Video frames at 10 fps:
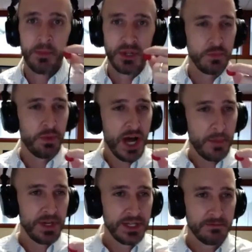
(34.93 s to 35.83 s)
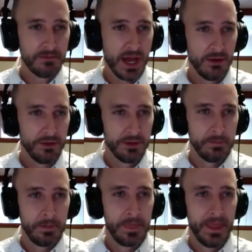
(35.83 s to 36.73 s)
But you pop it in your mouth,
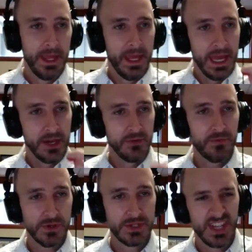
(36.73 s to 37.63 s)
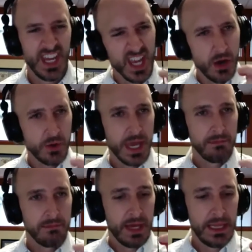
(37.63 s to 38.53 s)
and at first it's like, okay,